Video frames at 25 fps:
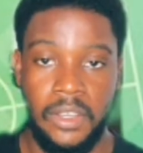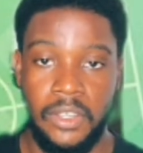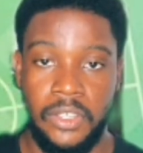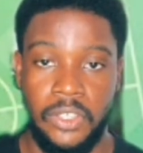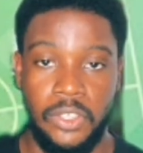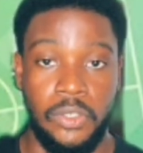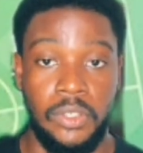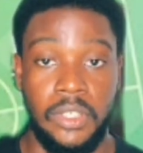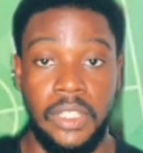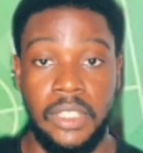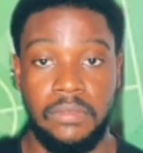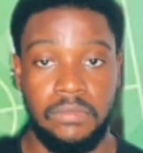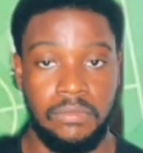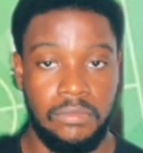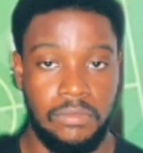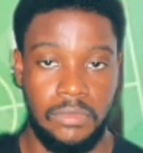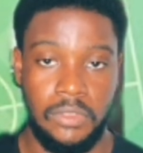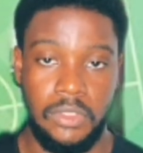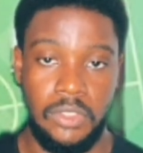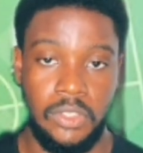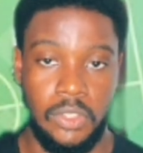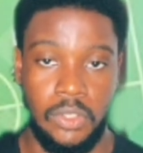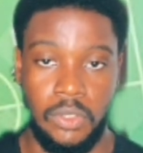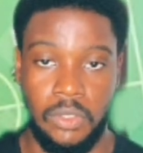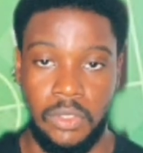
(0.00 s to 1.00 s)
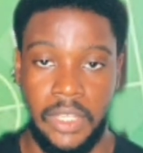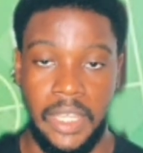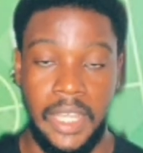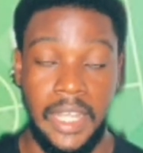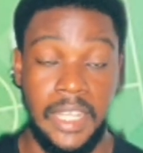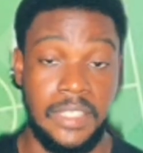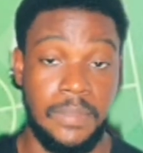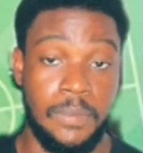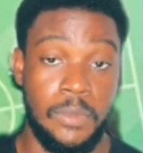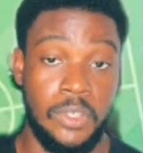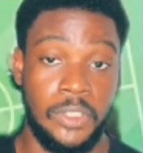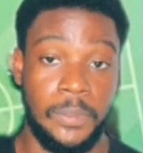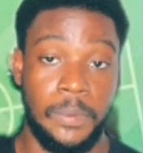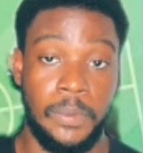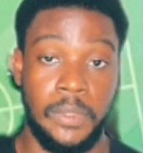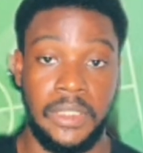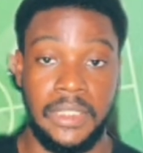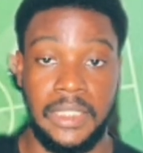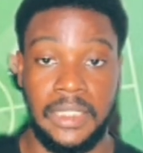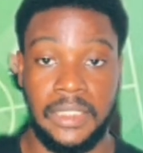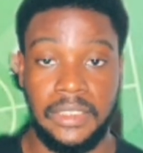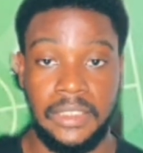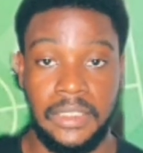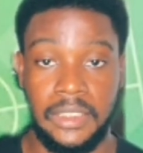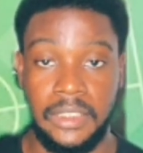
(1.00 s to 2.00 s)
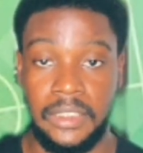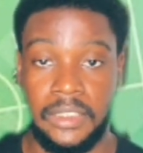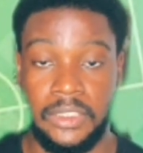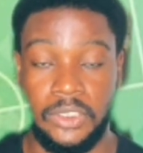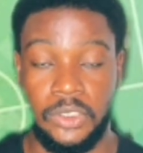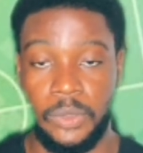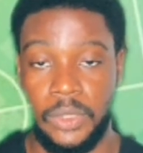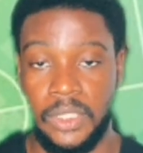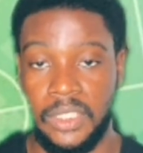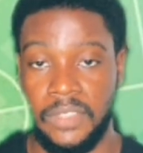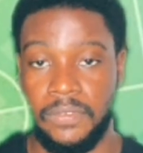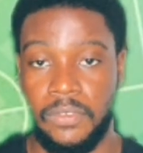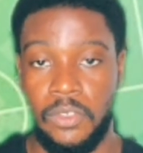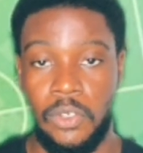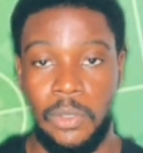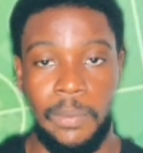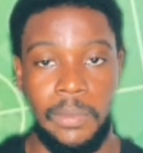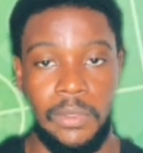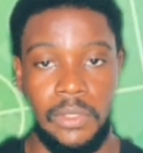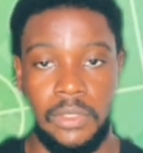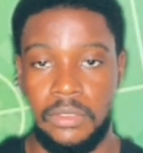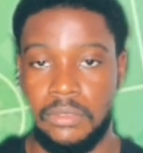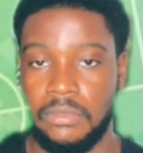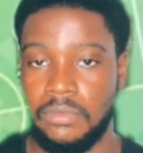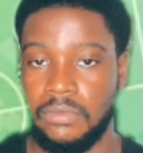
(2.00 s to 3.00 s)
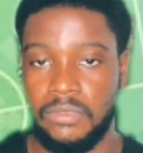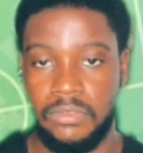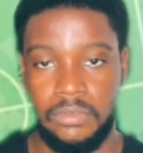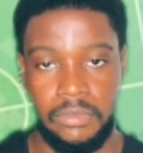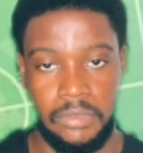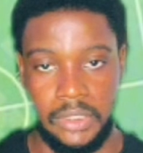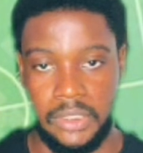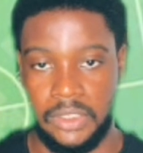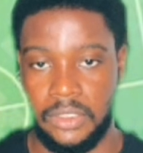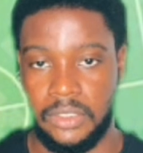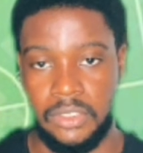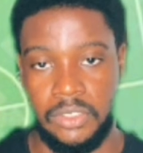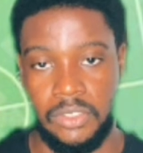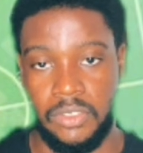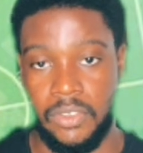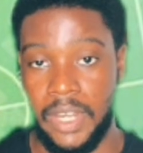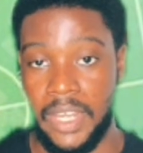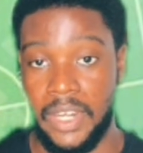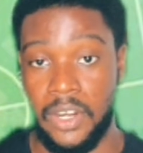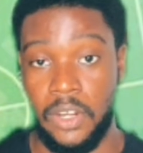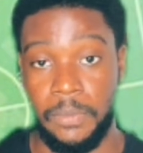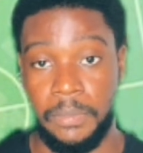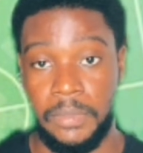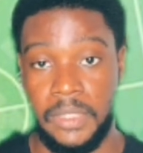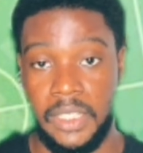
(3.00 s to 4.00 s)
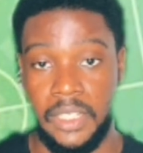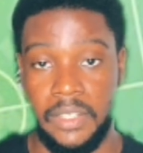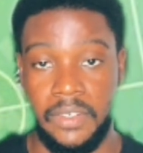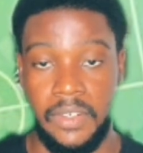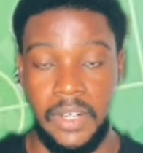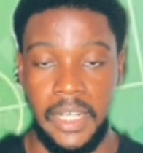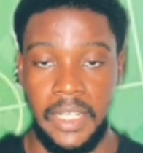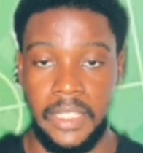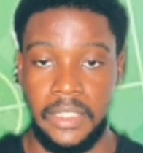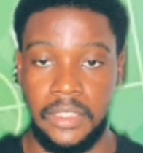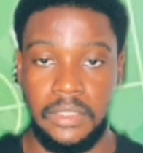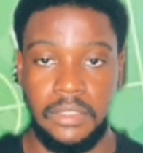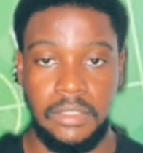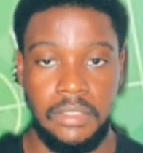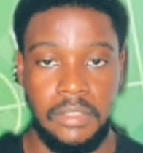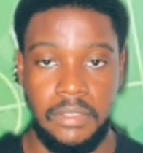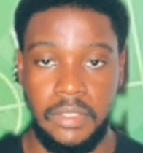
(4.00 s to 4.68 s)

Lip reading: you didn't, get as much points as TC 24, but it's still right up there, right?